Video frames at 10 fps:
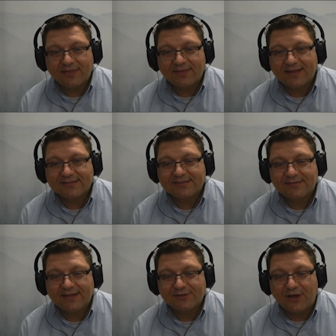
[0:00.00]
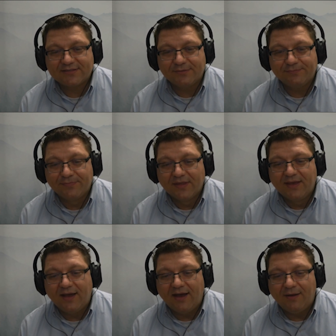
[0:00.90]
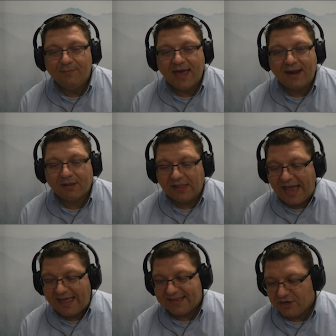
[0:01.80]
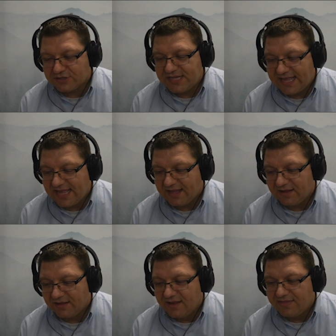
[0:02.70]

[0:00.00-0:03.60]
I think that's awesome. And I'm glad that you're taking